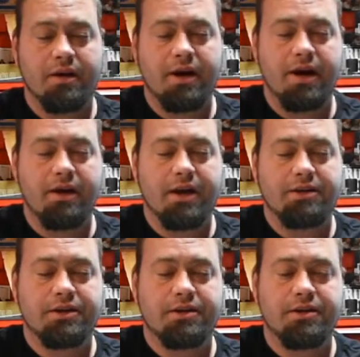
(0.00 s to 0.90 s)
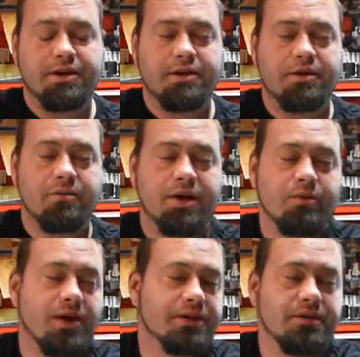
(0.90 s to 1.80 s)
and that just turns into a big
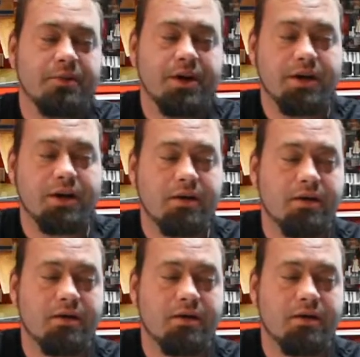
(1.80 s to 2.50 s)
waste of money.